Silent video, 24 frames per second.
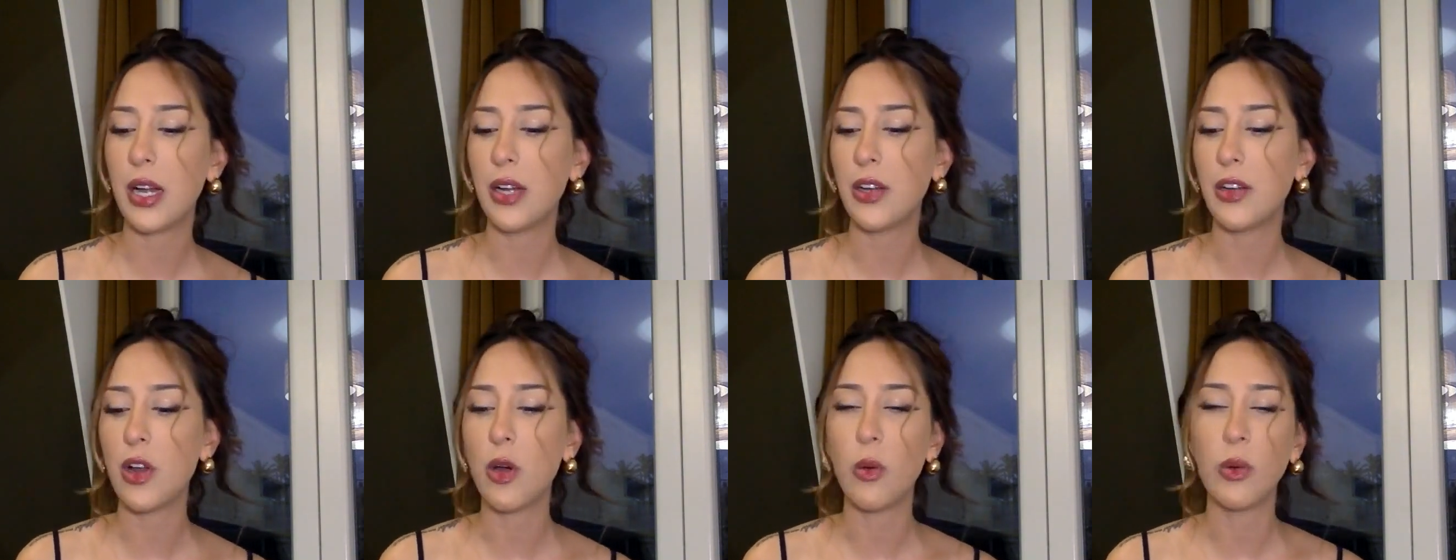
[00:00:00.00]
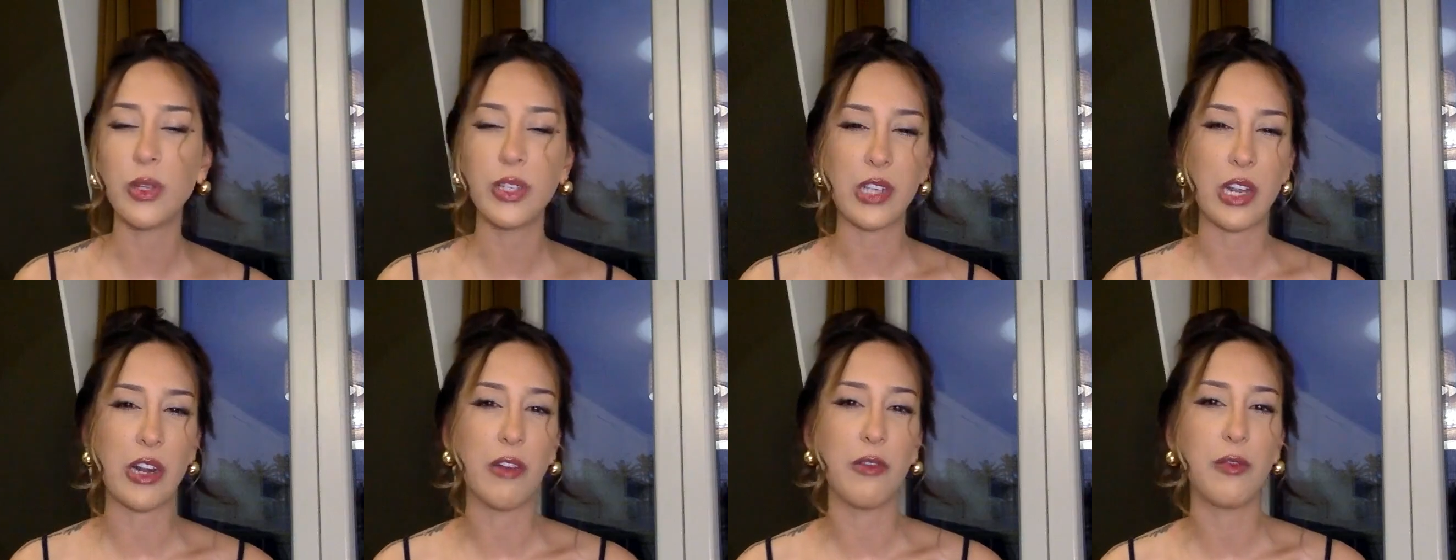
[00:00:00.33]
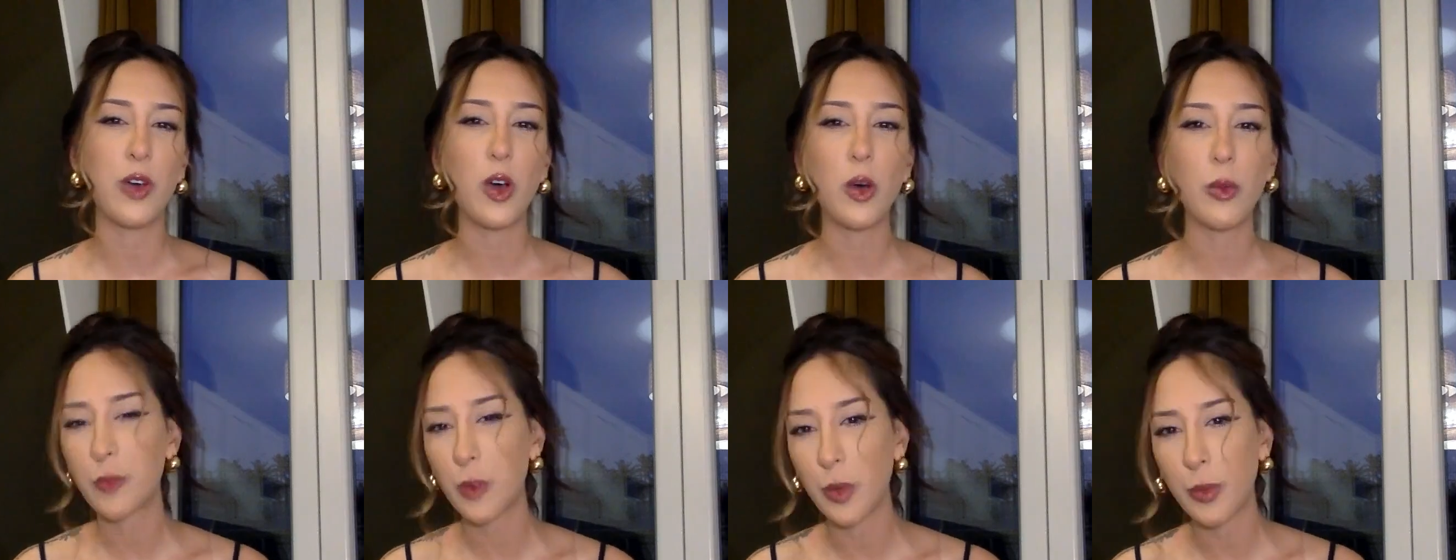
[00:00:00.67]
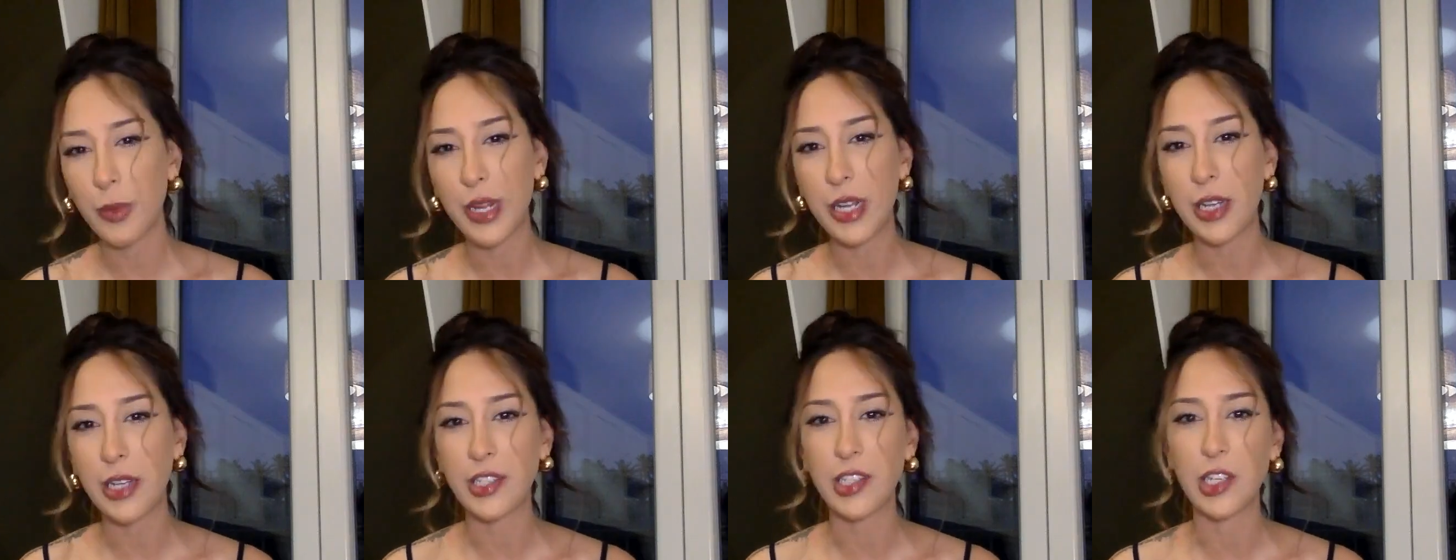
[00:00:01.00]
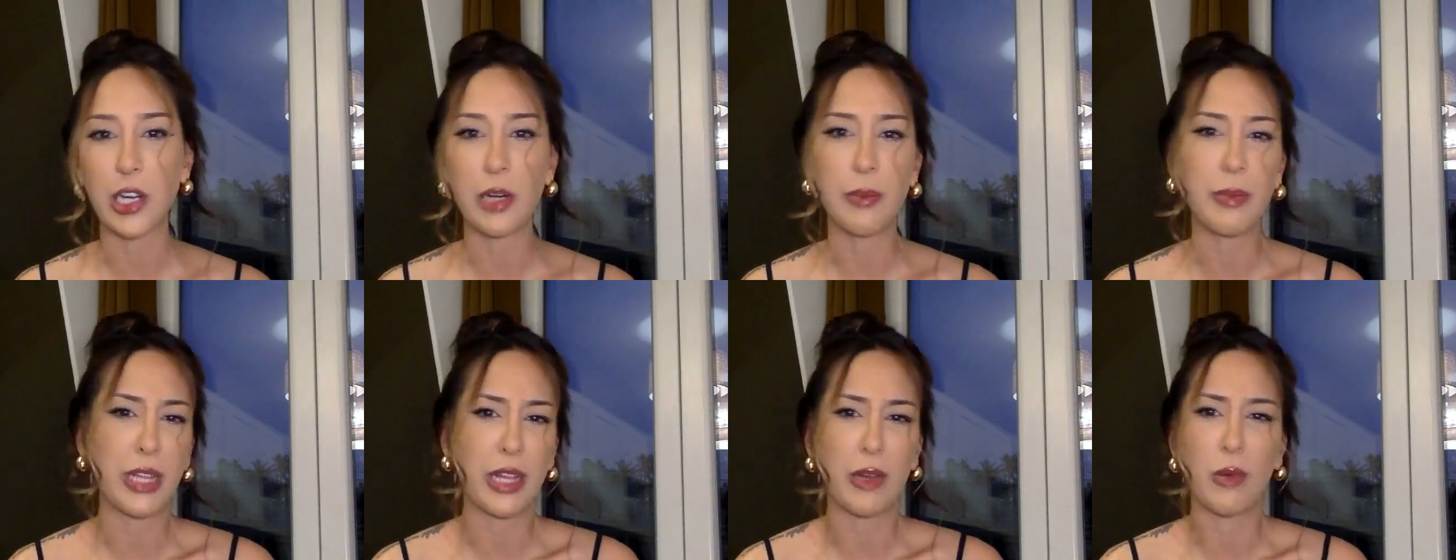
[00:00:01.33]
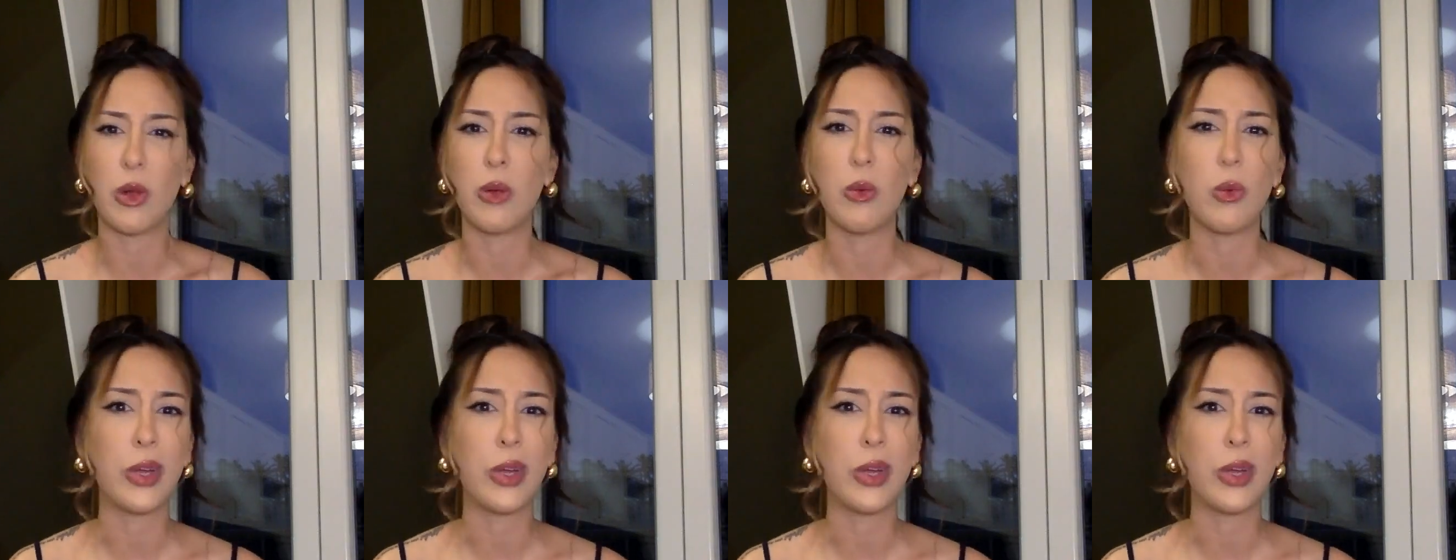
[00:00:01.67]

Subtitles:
no one's gonna vote for me because they're gonna be like, well,